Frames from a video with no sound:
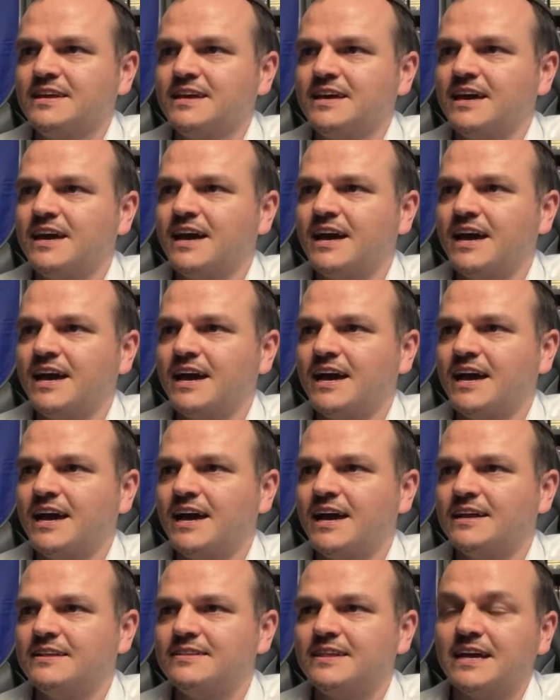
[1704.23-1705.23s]

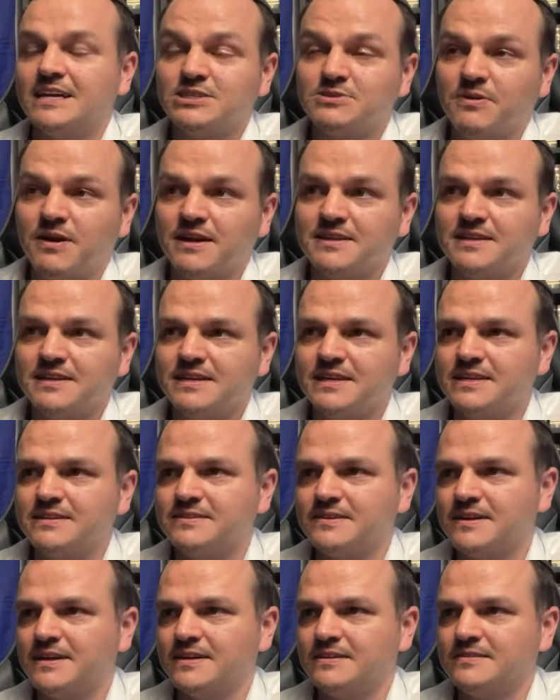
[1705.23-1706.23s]
And that's why I
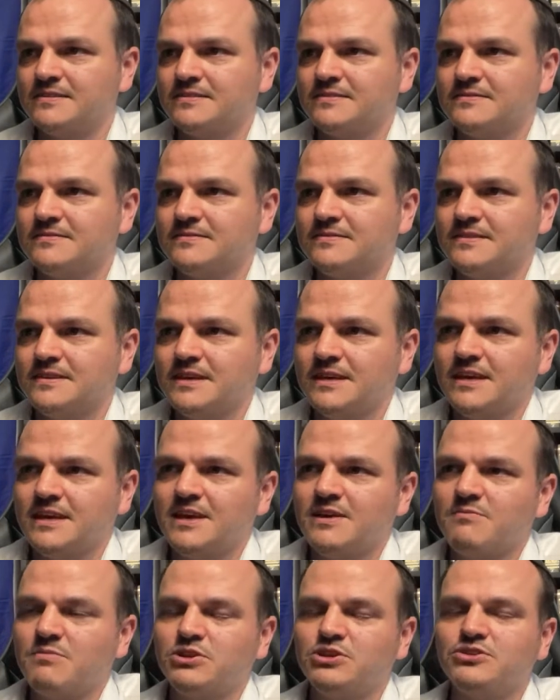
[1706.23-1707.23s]
deleted it.
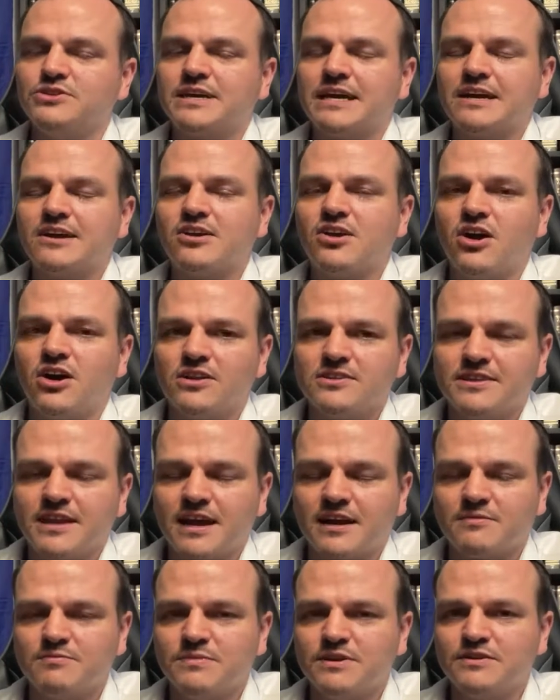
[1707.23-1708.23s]
But you can
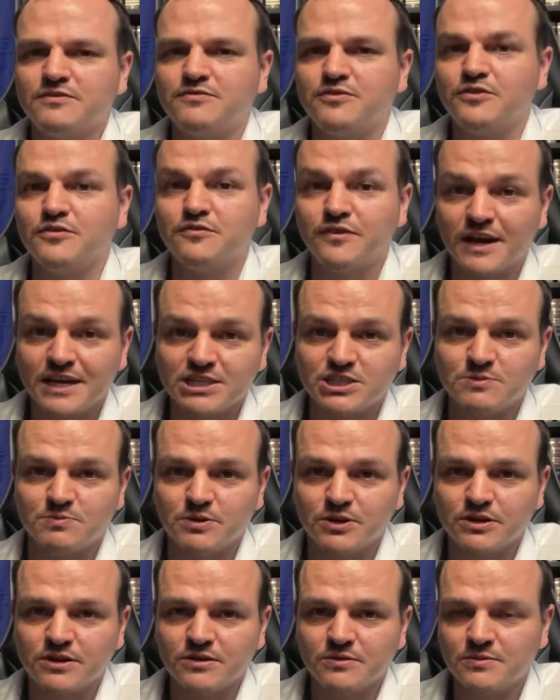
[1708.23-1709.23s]
contact me through
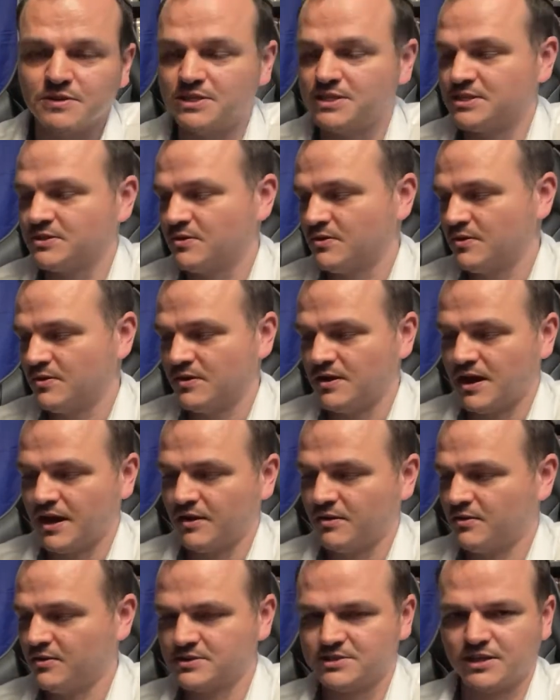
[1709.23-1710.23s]
Facebook, which I
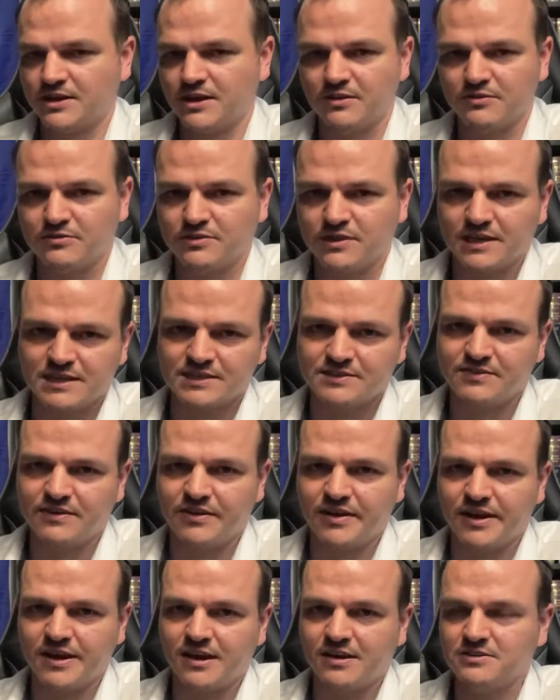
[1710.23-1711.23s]
also don't think is
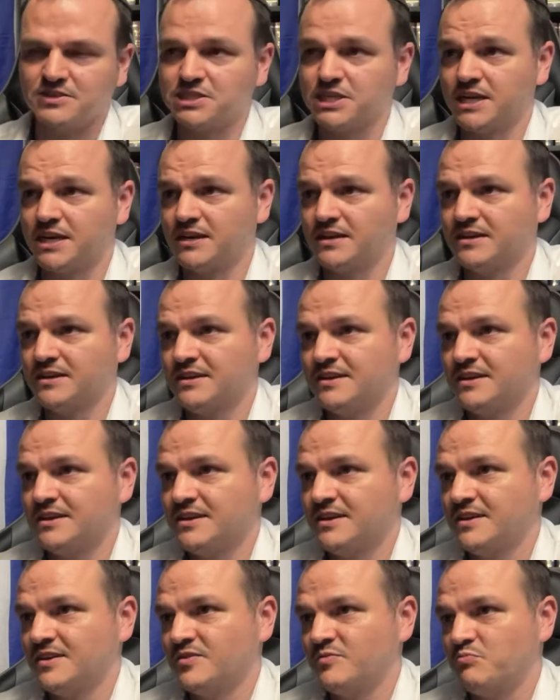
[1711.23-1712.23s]
very kosher.
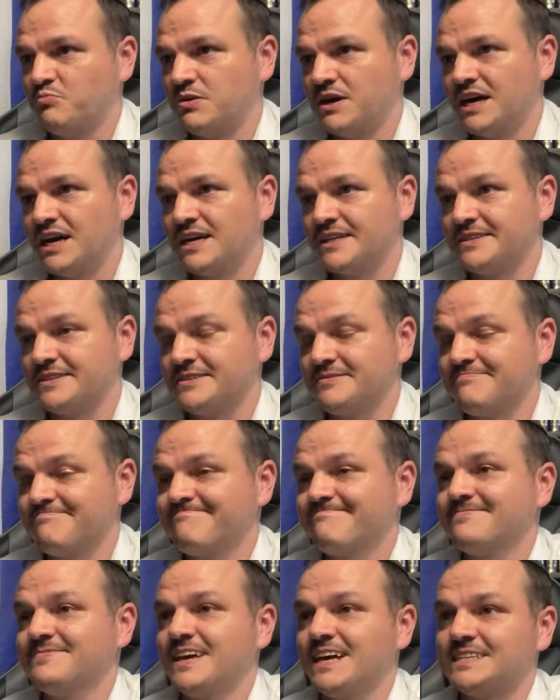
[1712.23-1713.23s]
But
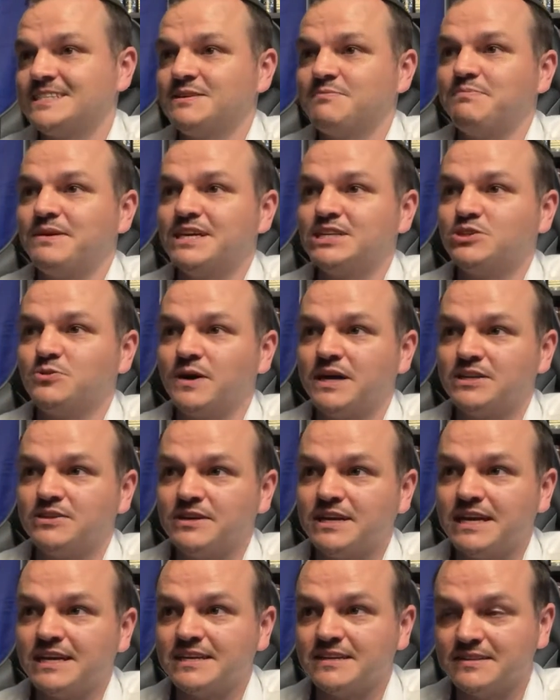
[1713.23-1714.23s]
that's the best way to
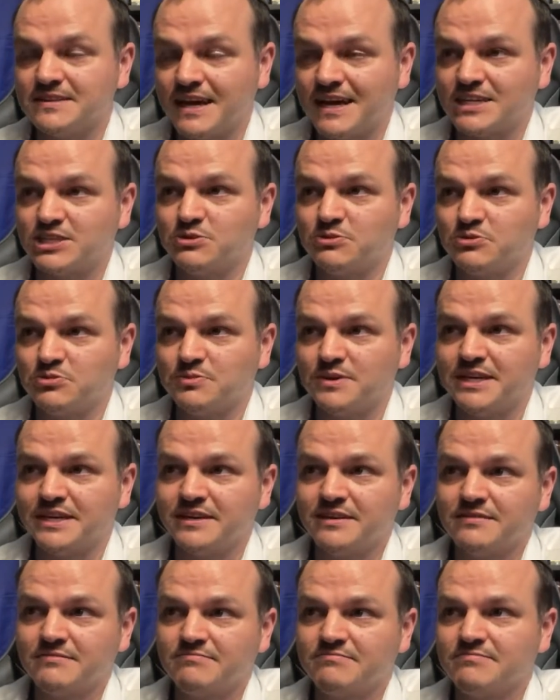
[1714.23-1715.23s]
get in touch with
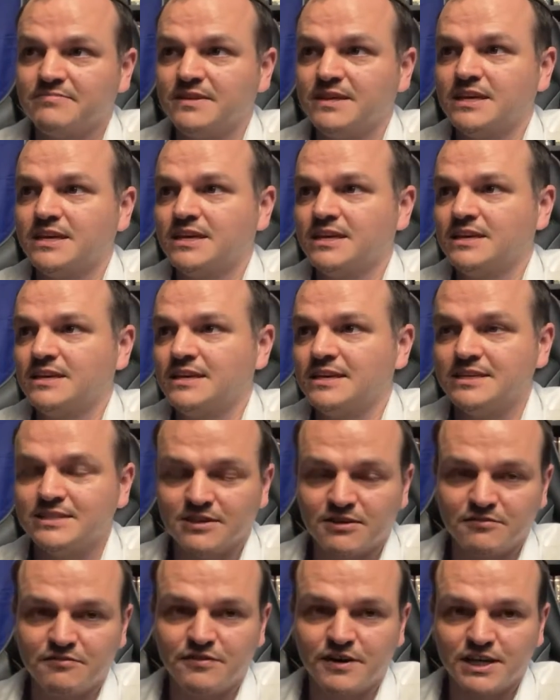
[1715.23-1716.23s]
me, is
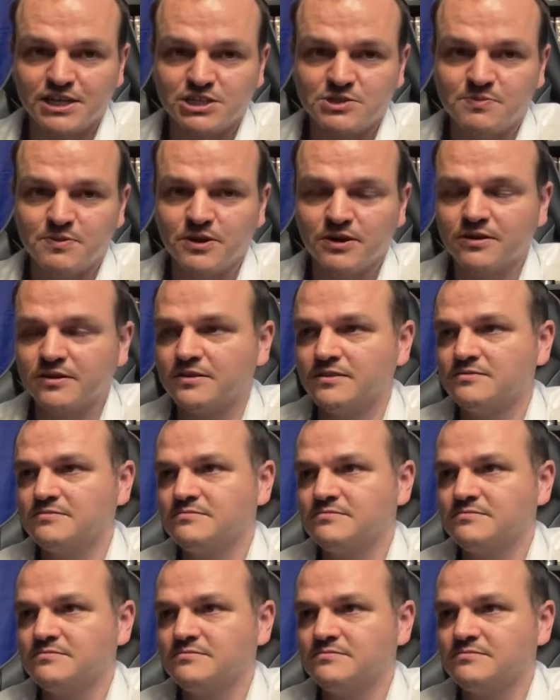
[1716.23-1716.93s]
on Facebook.